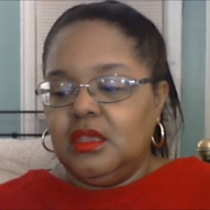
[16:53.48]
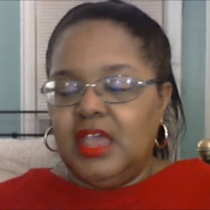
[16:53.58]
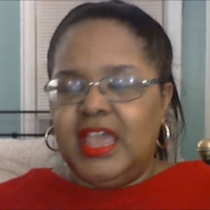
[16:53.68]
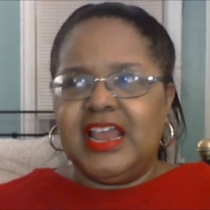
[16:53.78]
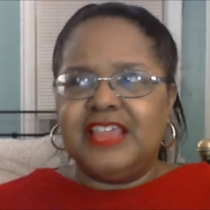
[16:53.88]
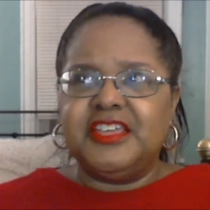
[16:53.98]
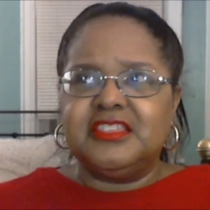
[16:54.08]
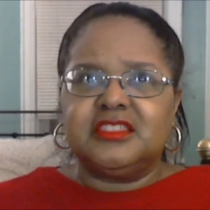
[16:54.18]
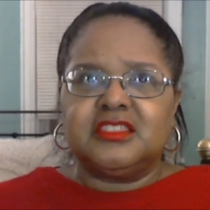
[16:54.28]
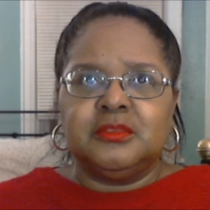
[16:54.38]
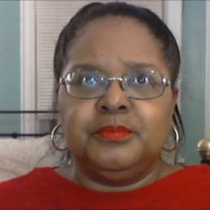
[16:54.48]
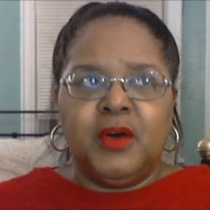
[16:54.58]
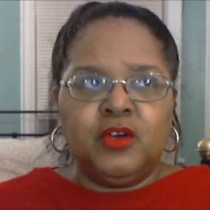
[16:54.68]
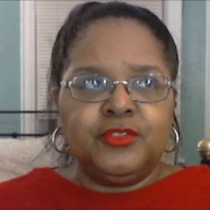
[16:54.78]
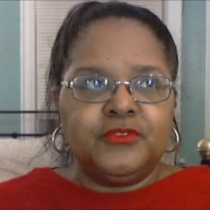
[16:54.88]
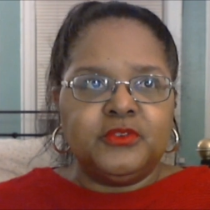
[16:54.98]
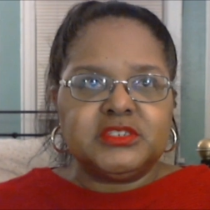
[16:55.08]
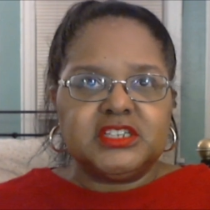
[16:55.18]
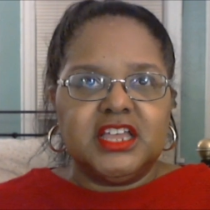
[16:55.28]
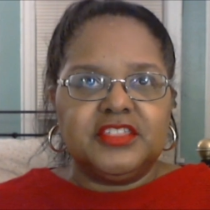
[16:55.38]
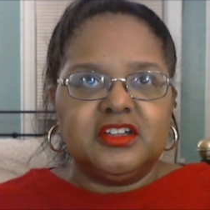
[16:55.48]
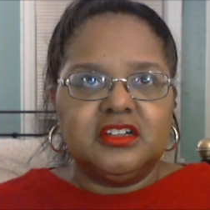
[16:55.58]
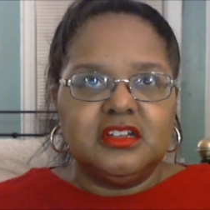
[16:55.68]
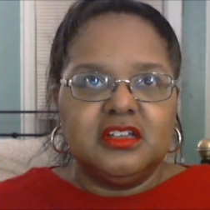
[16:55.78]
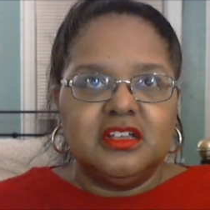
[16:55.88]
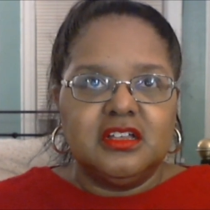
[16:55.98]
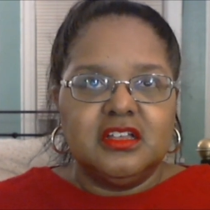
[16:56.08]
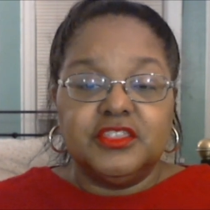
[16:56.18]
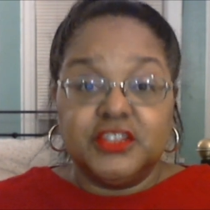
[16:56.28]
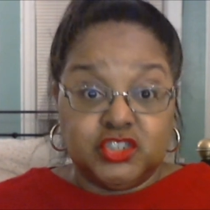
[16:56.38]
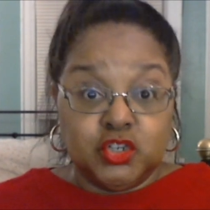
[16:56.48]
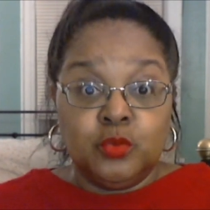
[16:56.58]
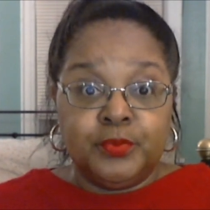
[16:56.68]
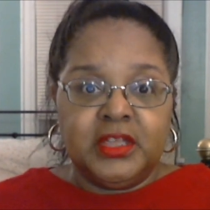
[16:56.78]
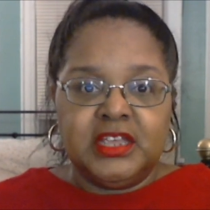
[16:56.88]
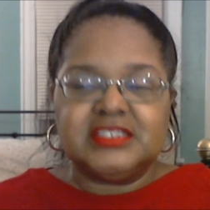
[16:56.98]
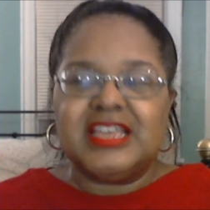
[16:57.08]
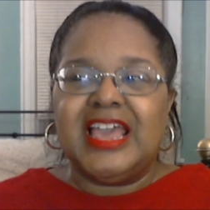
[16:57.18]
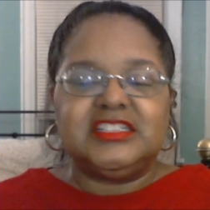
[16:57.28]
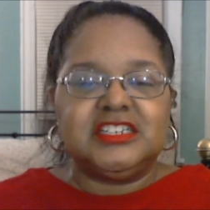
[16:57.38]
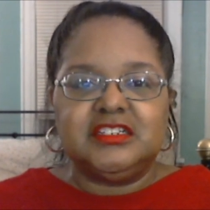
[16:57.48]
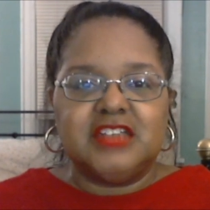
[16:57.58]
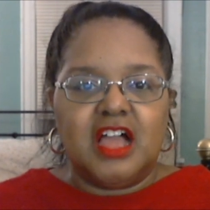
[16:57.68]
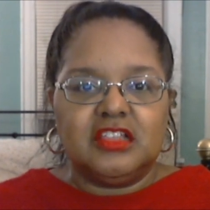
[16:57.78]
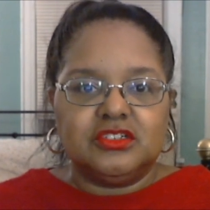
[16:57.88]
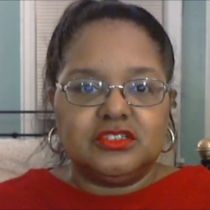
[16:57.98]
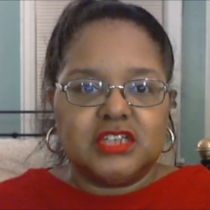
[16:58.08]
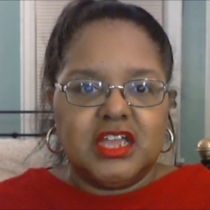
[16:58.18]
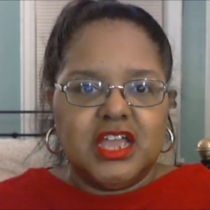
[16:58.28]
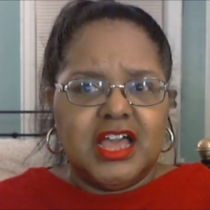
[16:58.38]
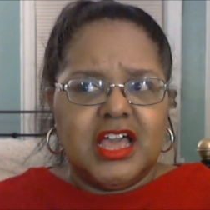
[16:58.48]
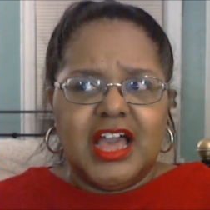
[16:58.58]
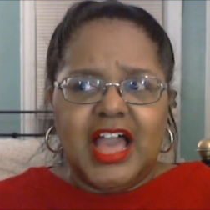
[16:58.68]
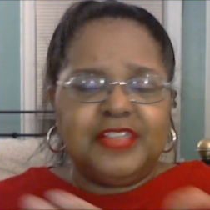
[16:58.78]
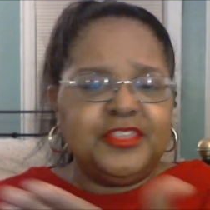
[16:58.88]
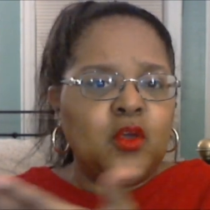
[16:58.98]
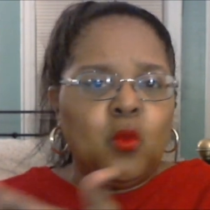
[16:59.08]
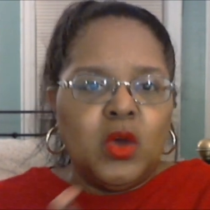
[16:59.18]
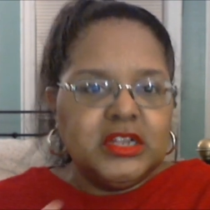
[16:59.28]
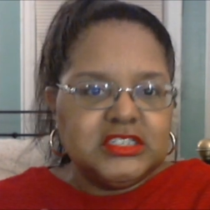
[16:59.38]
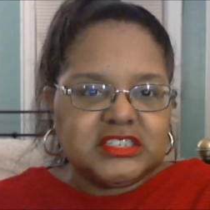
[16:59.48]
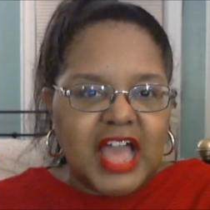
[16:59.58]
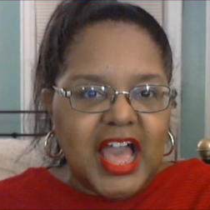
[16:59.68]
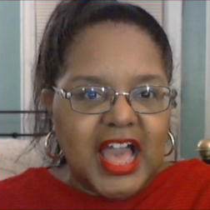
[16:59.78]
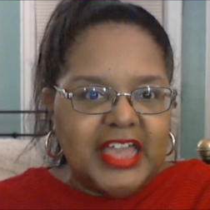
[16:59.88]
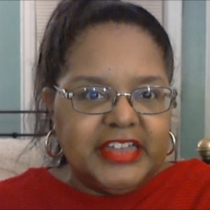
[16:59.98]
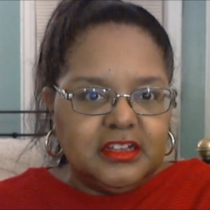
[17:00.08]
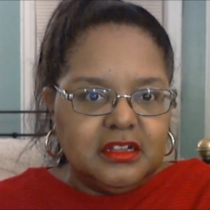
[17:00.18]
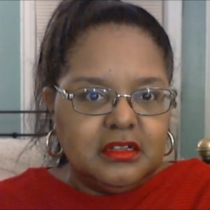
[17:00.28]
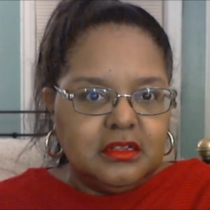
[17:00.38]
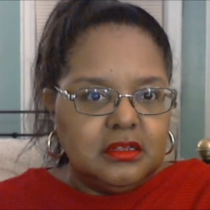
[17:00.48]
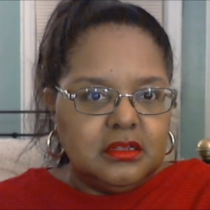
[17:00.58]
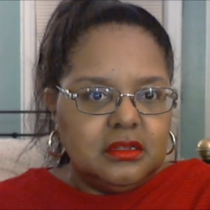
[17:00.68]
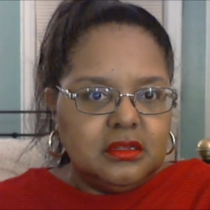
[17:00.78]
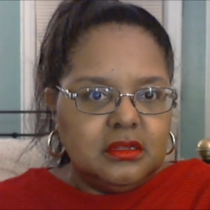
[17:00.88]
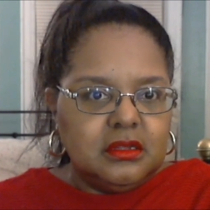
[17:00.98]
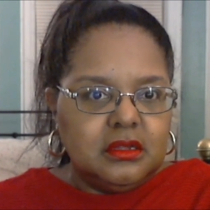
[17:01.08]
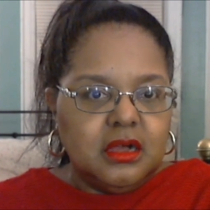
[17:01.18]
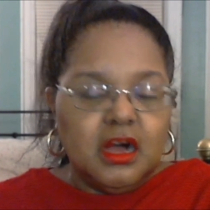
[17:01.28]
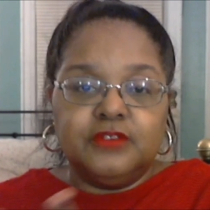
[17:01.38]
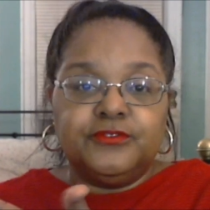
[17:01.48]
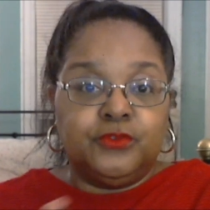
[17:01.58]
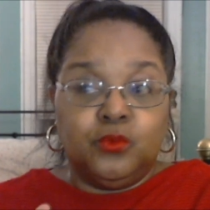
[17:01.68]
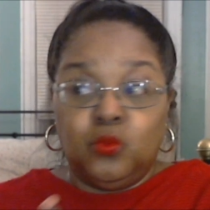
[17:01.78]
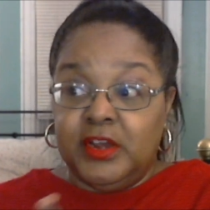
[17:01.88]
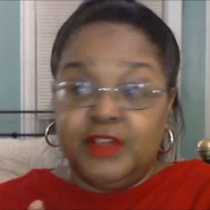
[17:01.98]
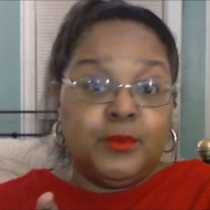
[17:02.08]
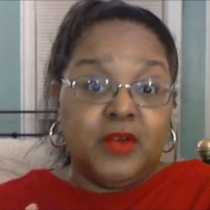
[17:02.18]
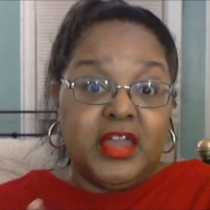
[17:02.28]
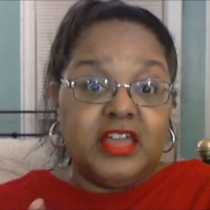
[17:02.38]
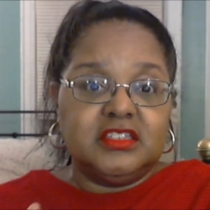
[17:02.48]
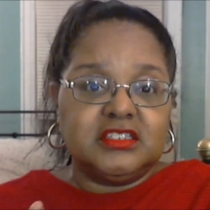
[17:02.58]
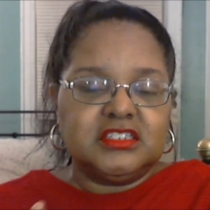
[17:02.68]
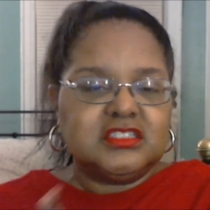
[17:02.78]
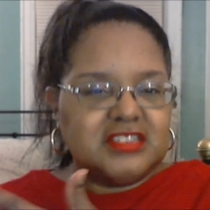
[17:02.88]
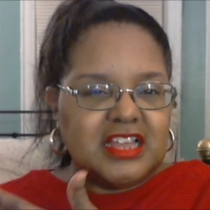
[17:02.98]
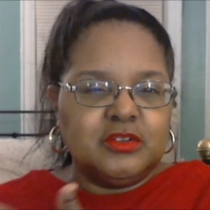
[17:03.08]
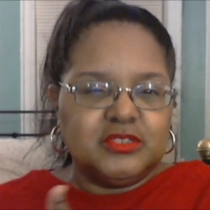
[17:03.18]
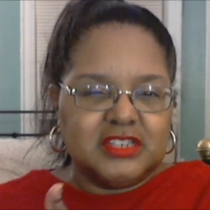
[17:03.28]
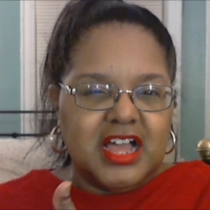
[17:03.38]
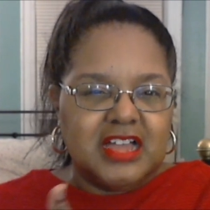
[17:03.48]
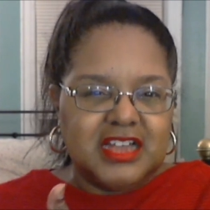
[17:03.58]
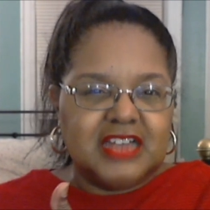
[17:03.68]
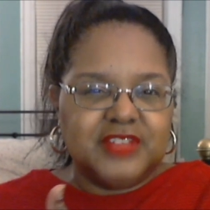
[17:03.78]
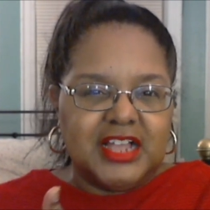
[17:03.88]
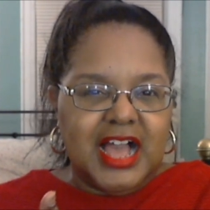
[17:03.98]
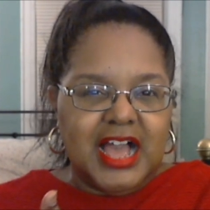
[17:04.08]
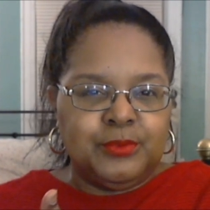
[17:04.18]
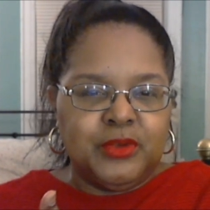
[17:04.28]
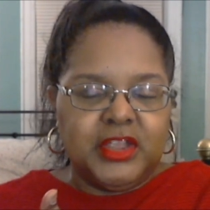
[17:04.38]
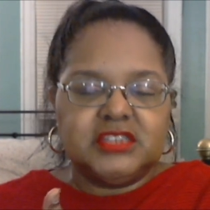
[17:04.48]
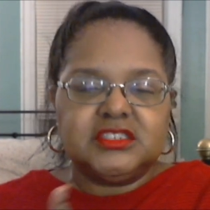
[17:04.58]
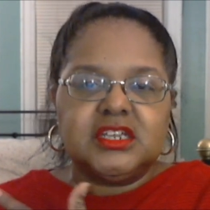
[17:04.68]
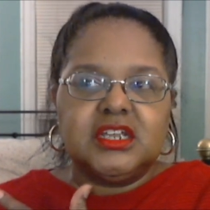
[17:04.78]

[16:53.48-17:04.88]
And I think both of them together, the dupe is $18. I think one side of whatever brand this is, because I know it's a, kind of like a high brand,